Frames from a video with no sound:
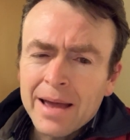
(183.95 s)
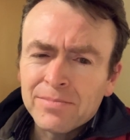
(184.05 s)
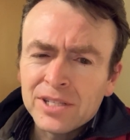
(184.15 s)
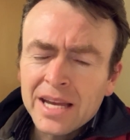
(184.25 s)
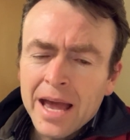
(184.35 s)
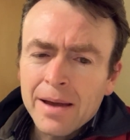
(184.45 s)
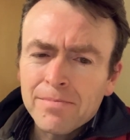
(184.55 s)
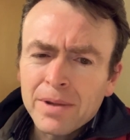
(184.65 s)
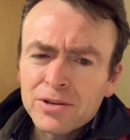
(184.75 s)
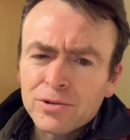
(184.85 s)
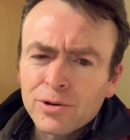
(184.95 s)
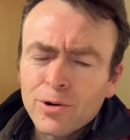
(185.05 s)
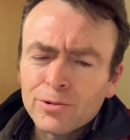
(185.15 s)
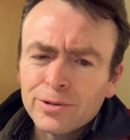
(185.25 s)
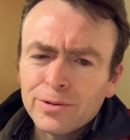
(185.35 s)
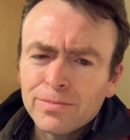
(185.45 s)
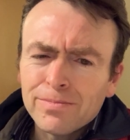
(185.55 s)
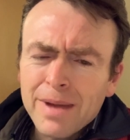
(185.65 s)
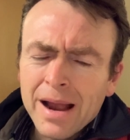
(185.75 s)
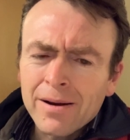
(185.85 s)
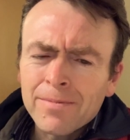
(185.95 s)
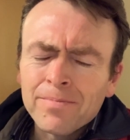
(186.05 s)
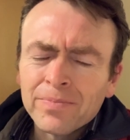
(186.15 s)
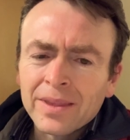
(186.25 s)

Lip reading: MGM, Metro Golden Mayor?